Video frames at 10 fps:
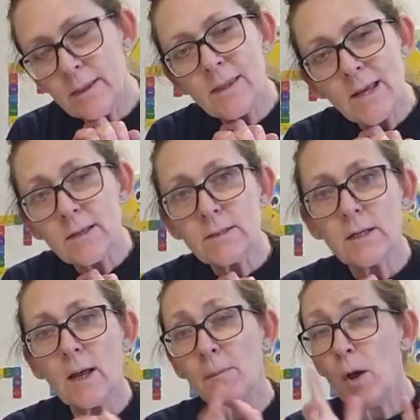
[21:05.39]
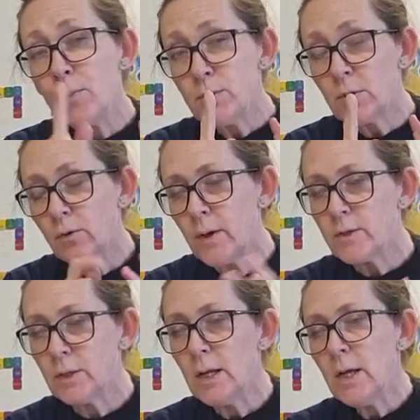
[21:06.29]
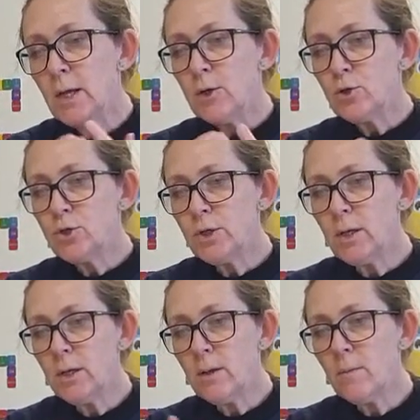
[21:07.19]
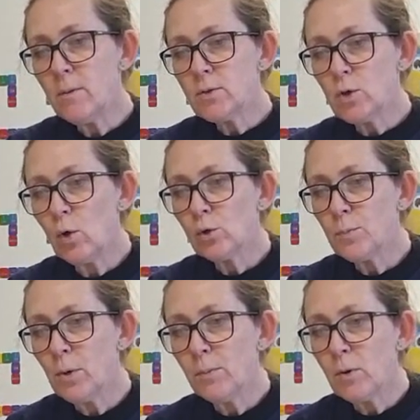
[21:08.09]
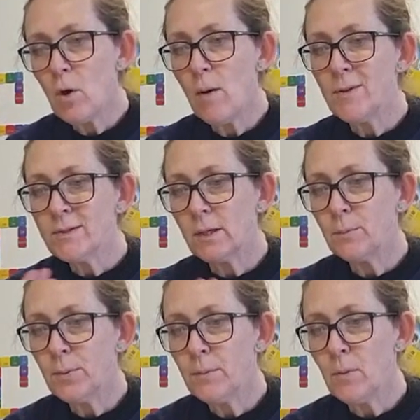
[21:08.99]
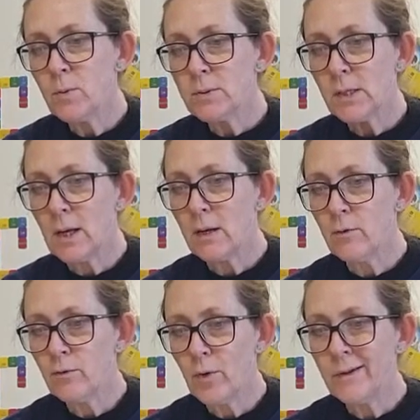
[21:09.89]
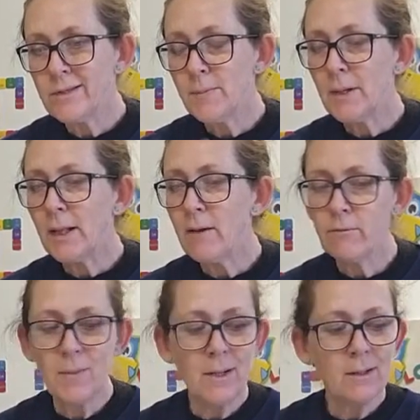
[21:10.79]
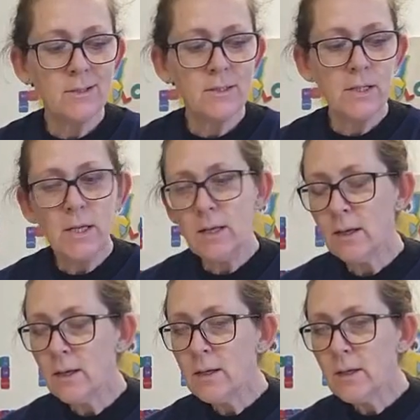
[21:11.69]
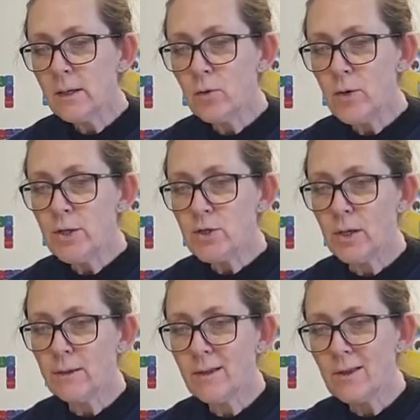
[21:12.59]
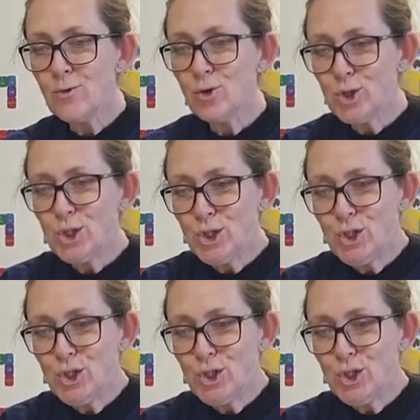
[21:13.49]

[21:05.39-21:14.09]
I think it's Lydia. I'm open to correction. She sold purple garments, and purple was the color of royalty, but it came from a little sea creature that they used to.